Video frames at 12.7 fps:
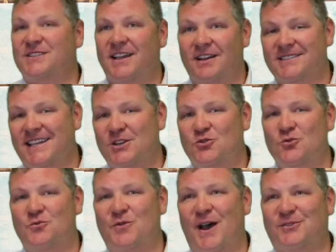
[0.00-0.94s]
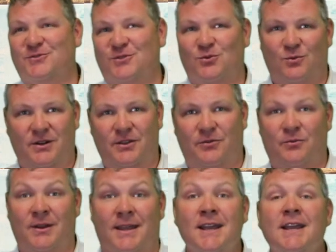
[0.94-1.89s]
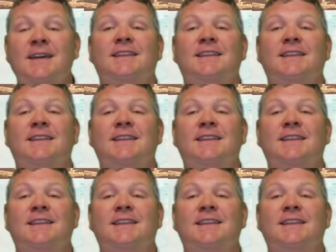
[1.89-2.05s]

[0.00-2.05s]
sales in 2023.